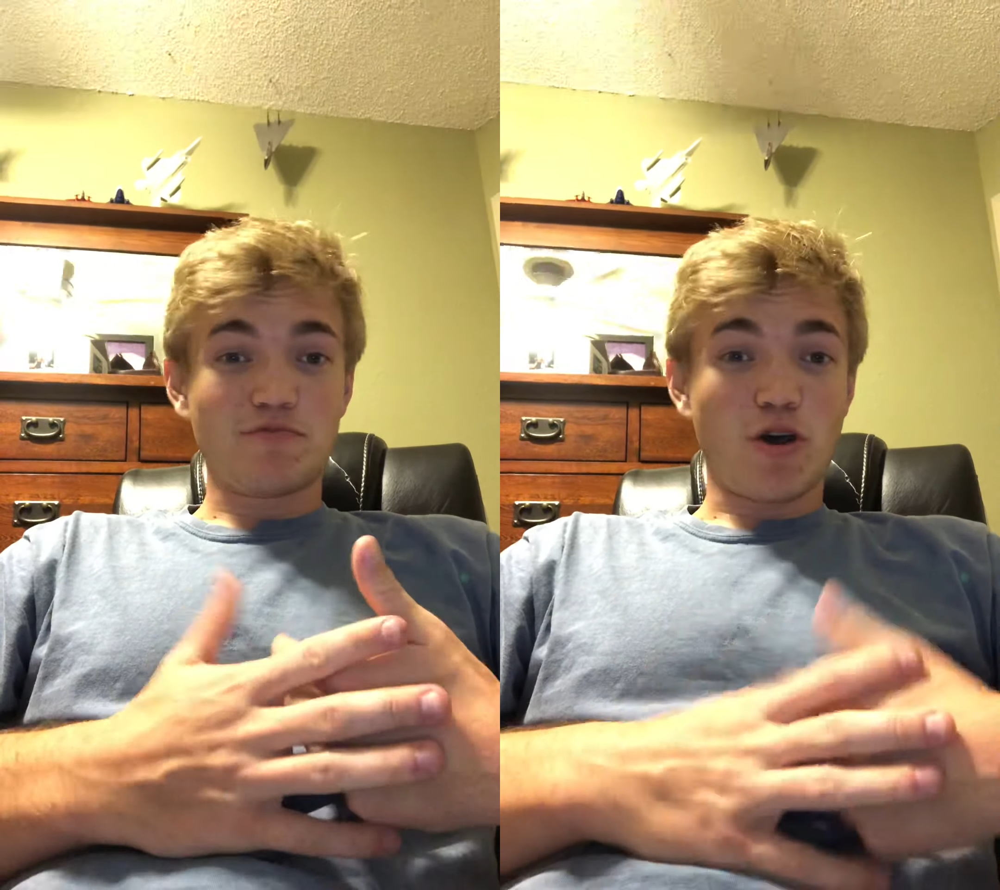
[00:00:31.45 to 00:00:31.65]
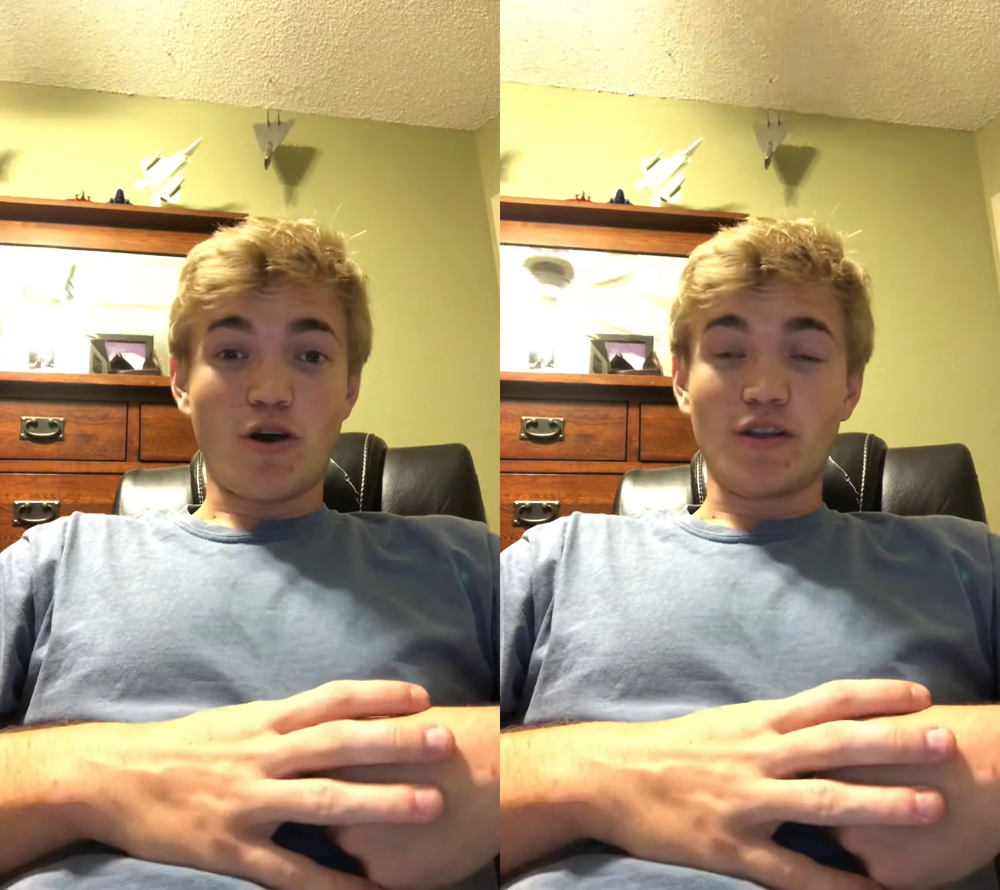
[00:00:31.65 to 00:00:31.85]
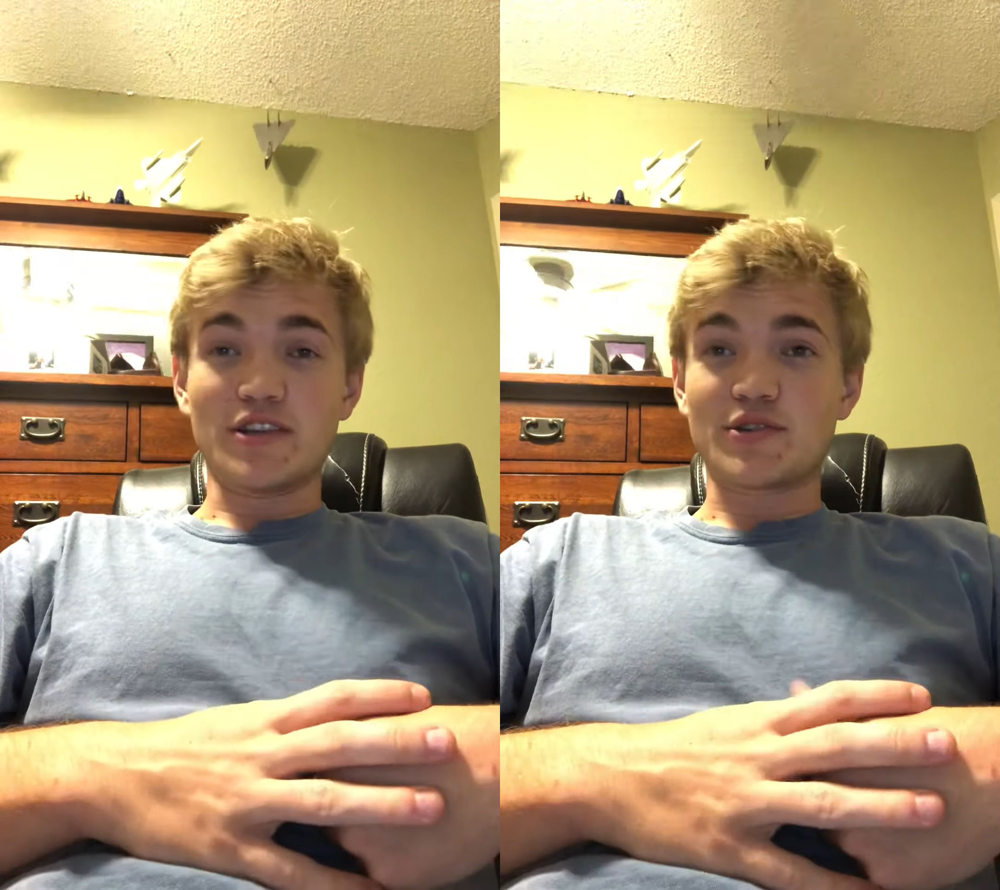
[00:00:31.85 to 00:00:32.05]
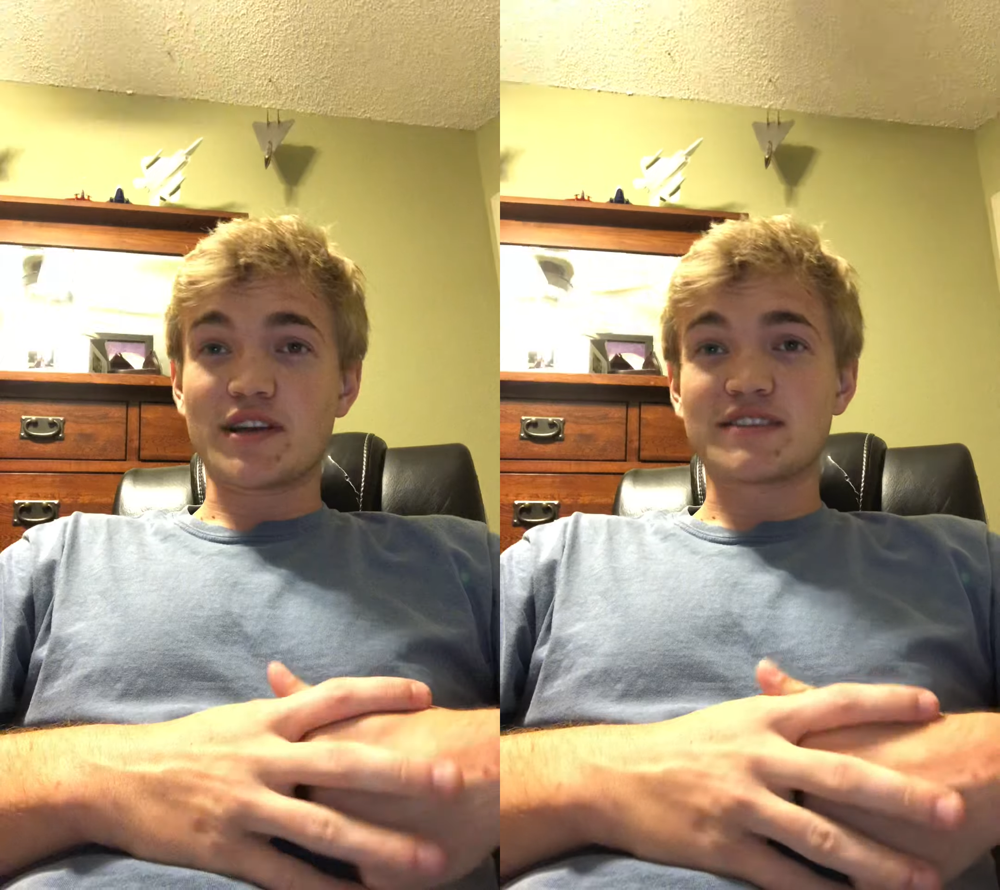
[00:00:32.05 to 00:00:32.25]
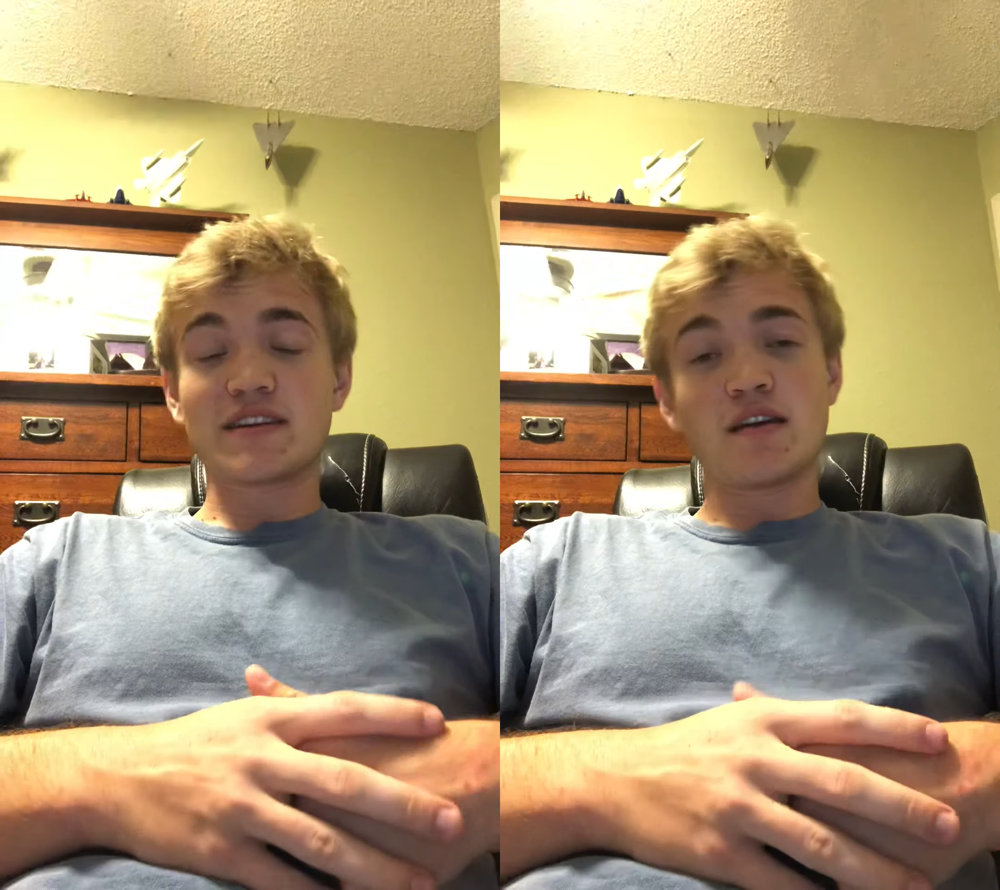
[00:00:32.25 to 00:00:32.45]
all
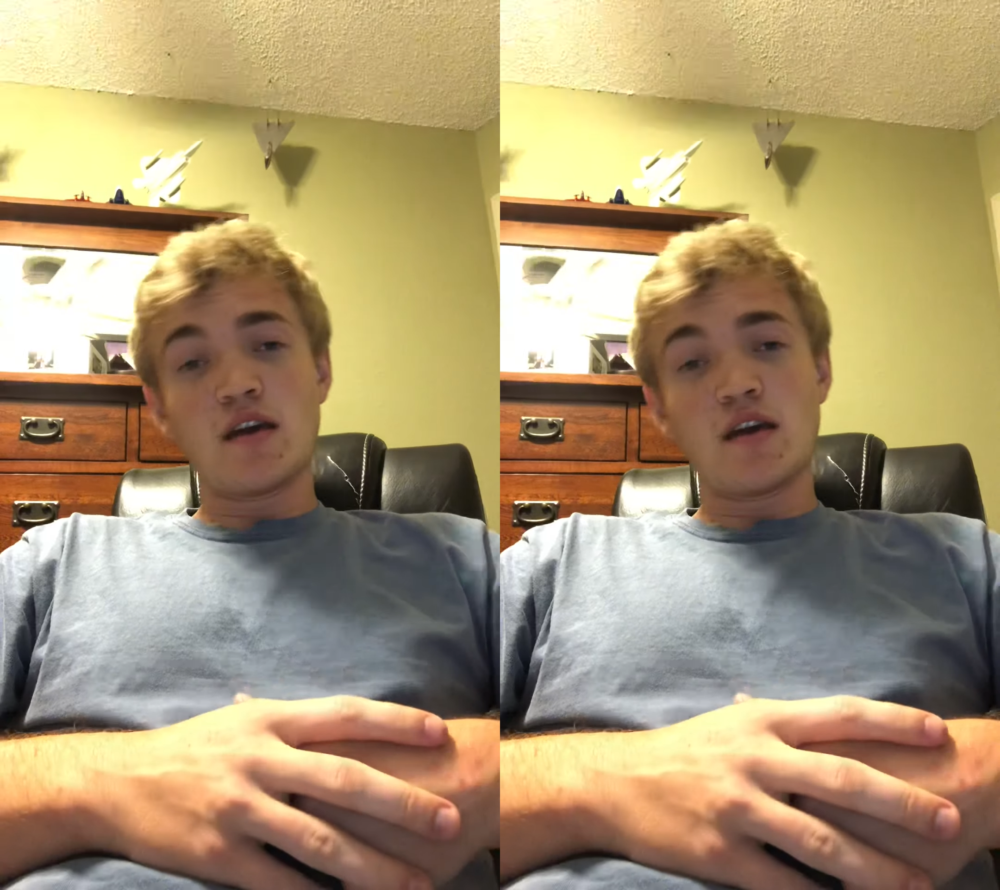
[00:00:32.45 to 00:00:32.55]
interesting.